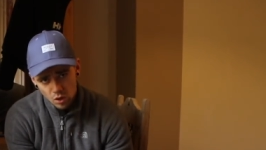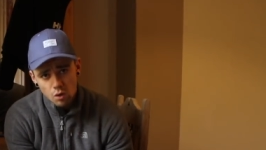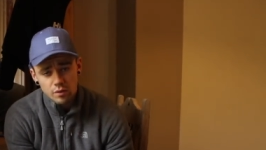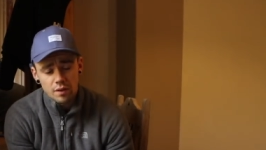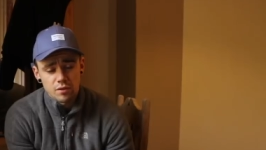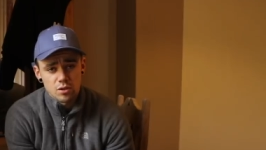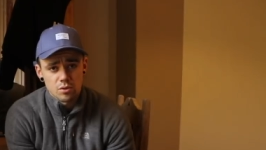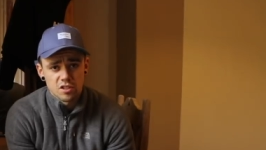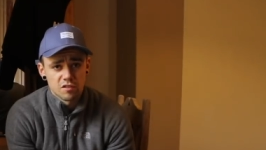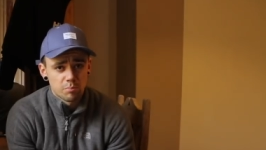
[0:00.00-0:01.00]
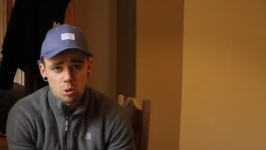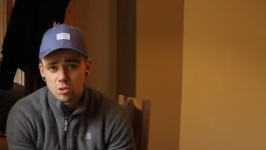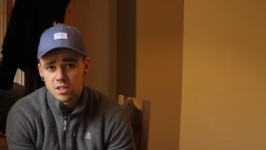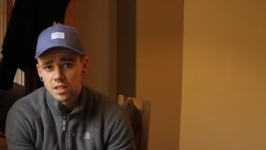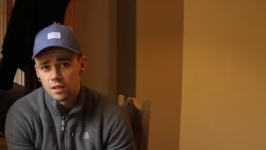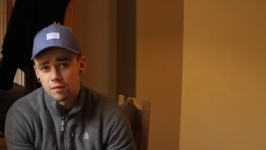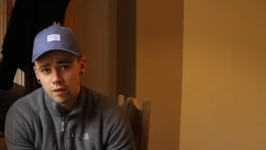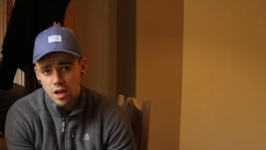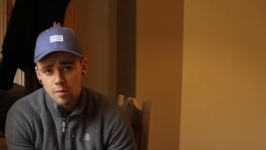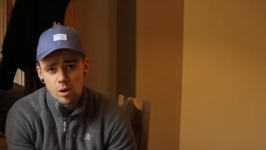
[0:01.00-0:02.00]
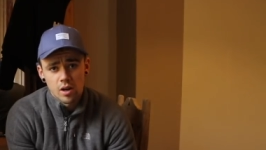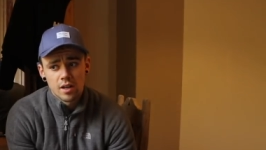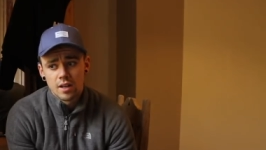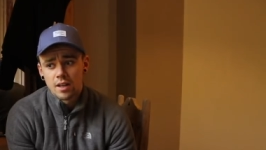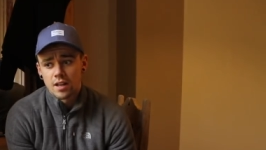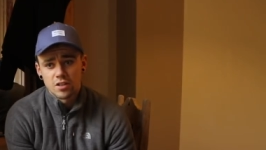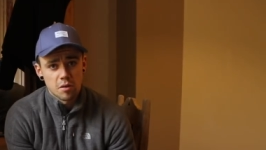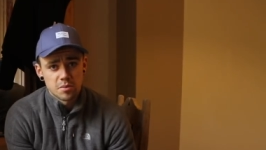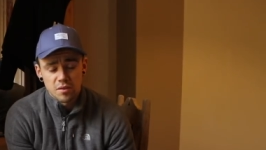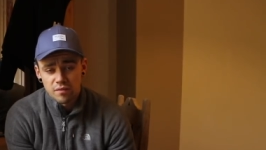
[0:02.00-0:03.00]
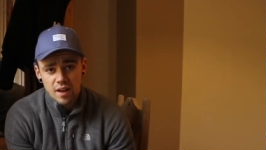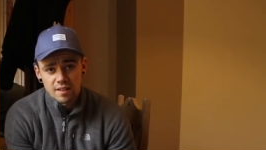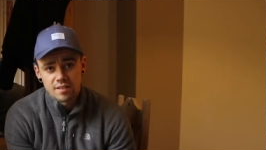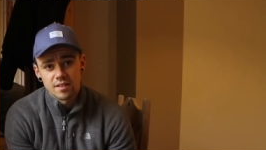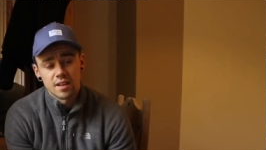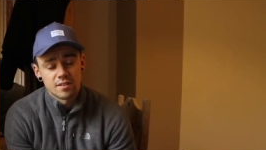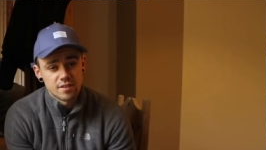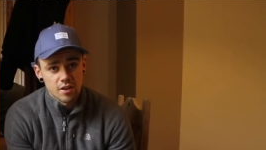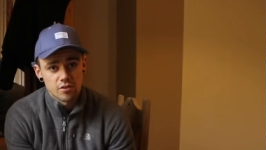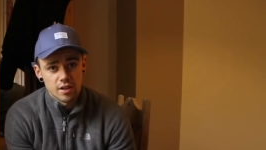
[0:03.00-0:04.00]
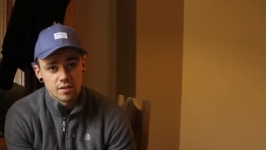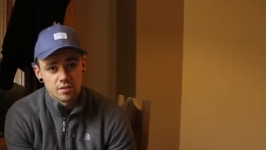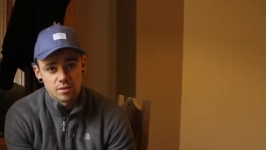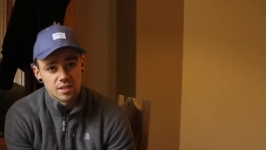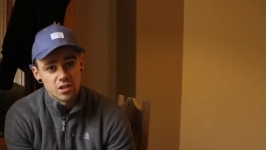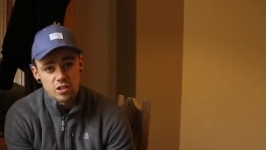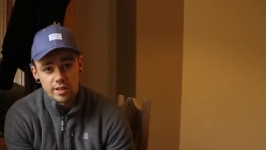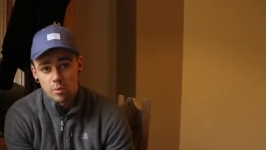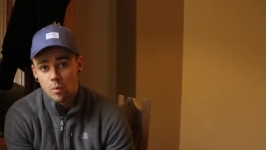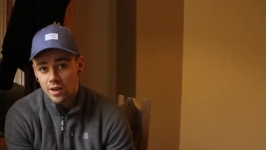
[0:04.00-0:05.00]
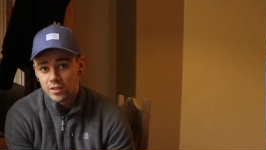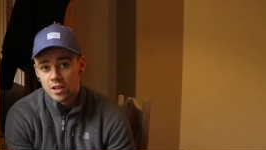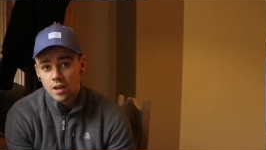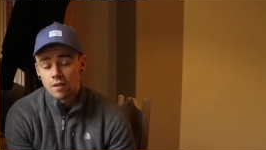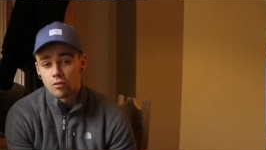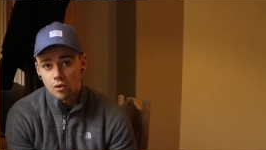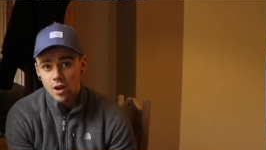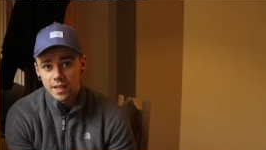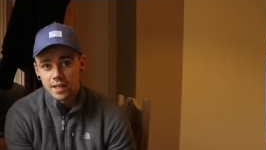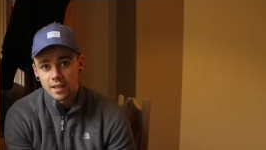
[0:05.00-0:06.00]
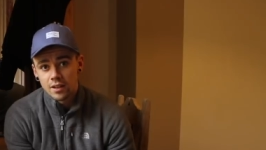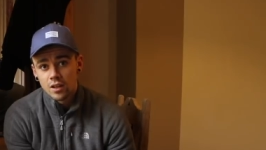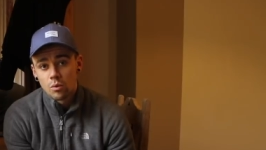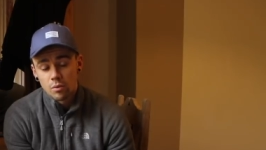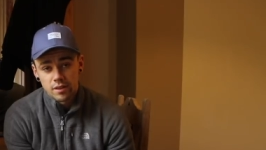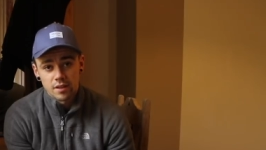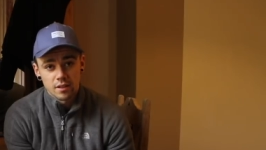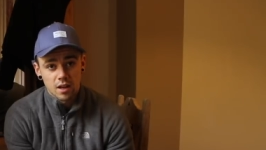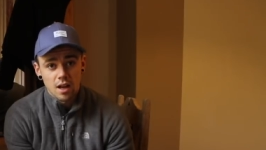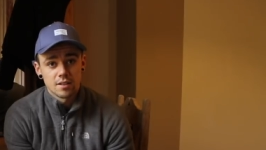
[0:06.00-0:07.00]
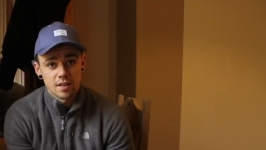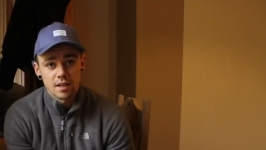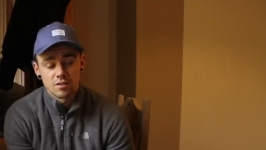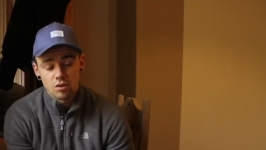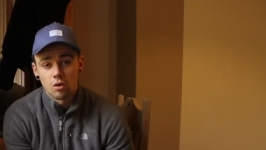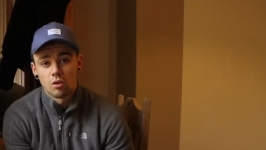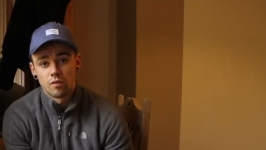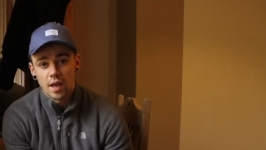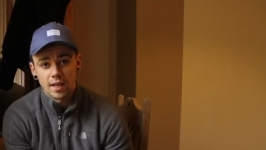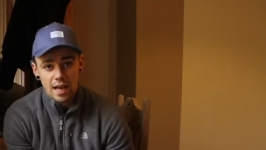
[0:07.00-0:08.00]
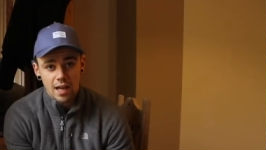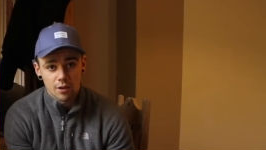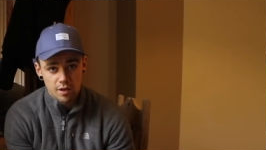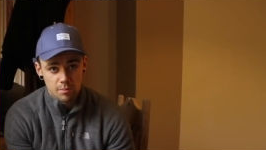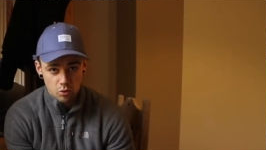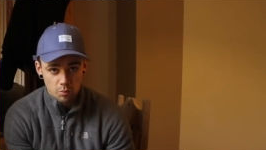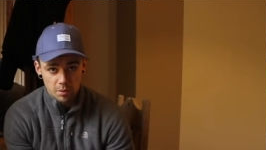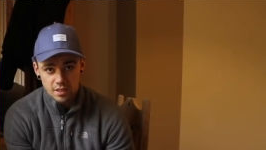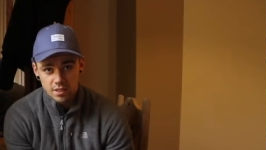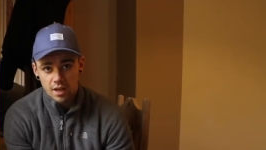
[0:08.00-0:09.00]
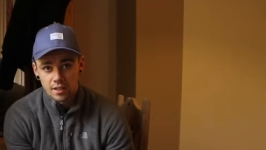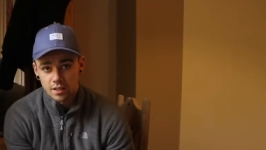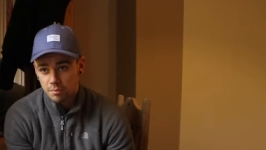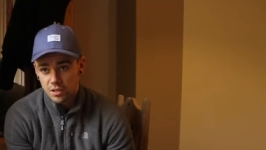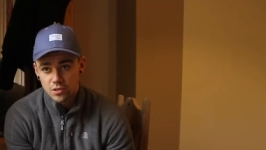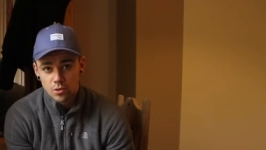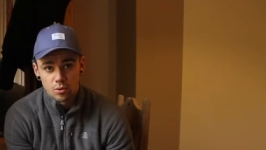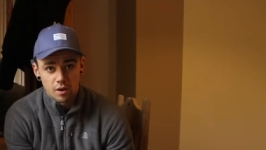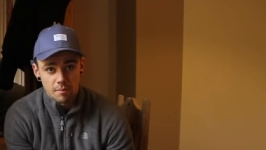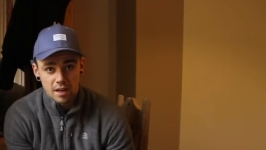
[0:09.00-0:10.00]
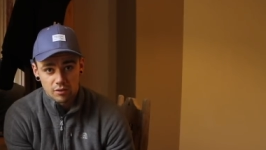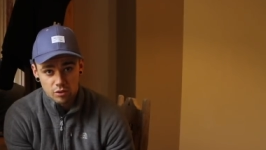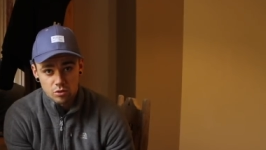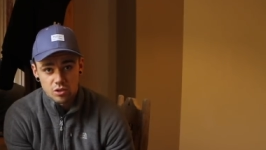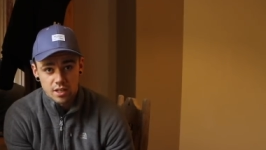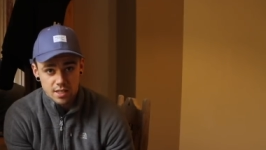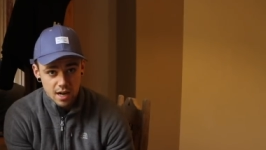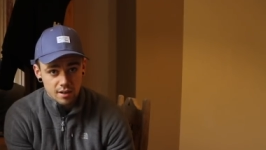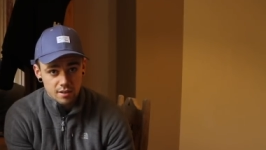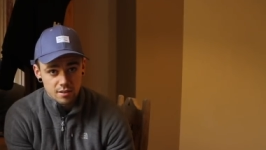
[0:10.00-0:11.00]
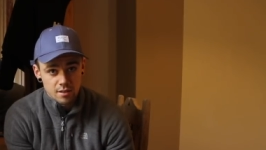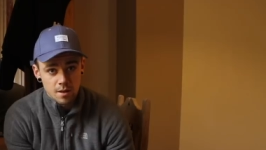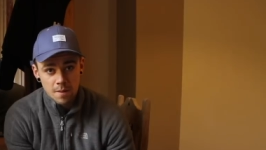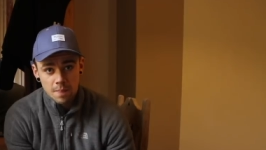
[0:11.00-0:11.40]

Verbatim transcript: of different sources of protein and fiber and types of fats, etc. So essentially we want variety within the context of a calorie appropriate diet that meets your macronutrient targets.